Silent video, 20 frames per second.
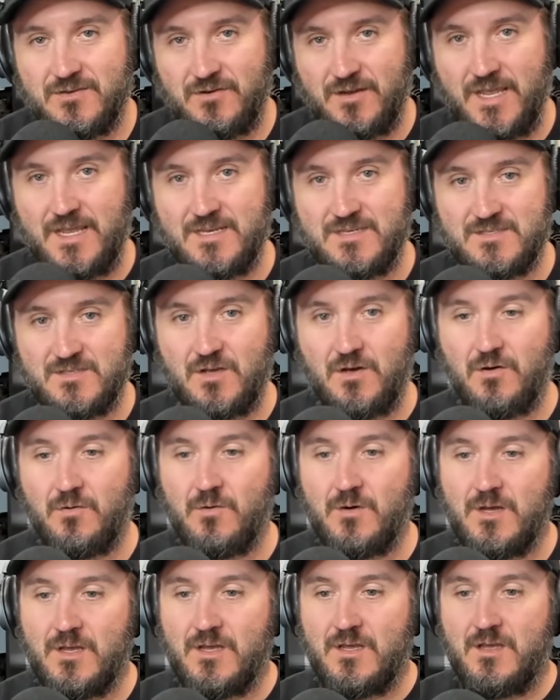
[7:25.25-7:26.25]
Okay,
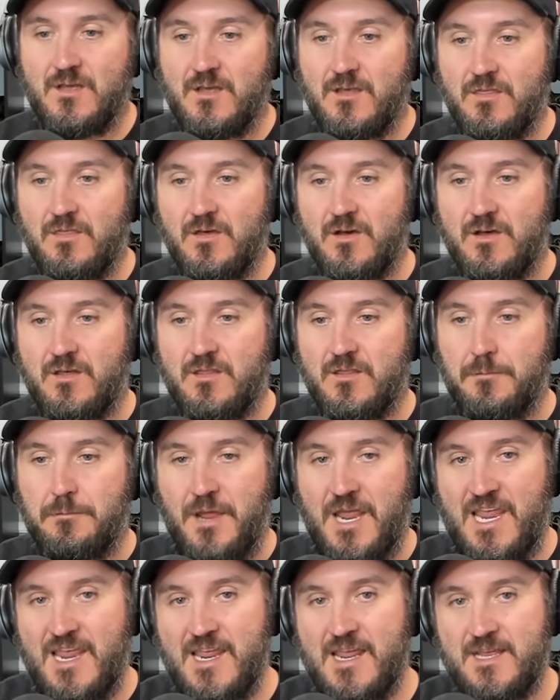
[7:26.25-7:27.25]
so the the
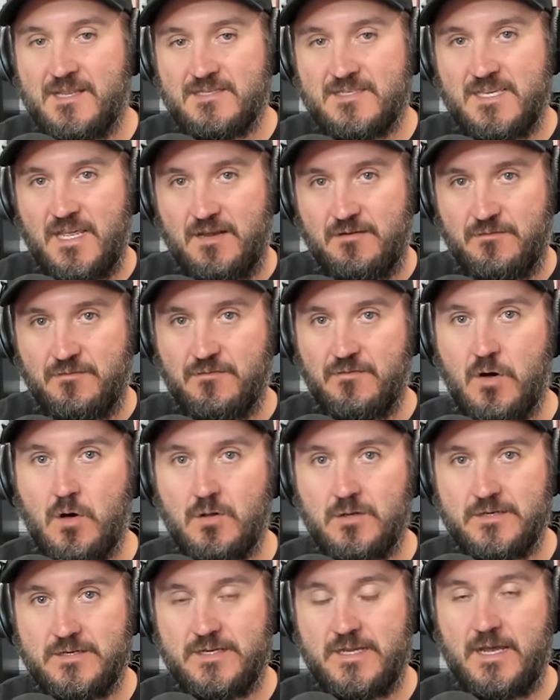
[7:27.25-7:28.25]
pants had
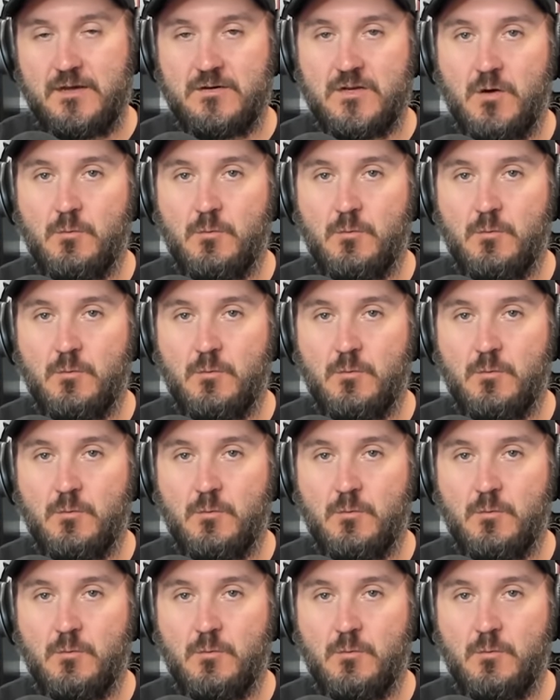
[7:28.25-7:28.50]
fallen down.